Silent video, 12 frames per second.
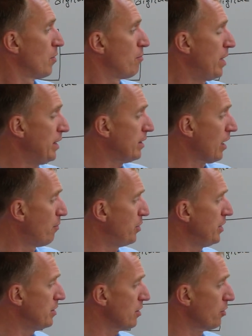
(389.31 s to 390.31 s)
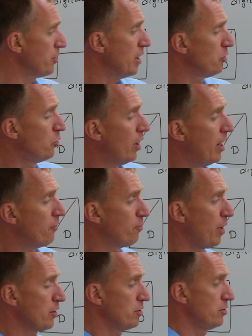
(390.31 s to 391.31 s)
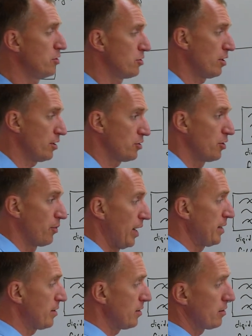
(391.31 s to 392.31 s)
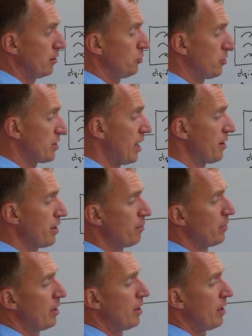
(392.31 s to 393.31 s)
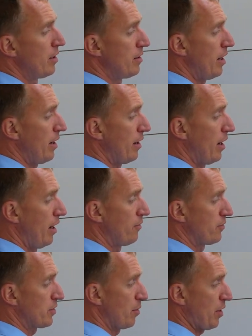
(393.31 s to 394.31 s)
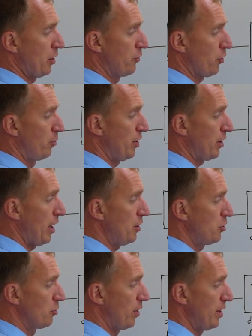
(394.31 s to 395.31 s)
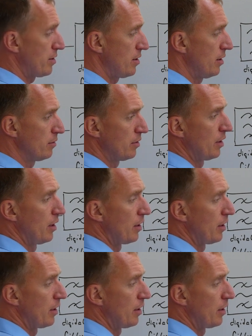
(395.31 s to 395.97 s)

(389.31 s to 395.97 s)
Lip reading: Many companies out there who have partial discharge devices and who sell them, they have some kind of communication device here,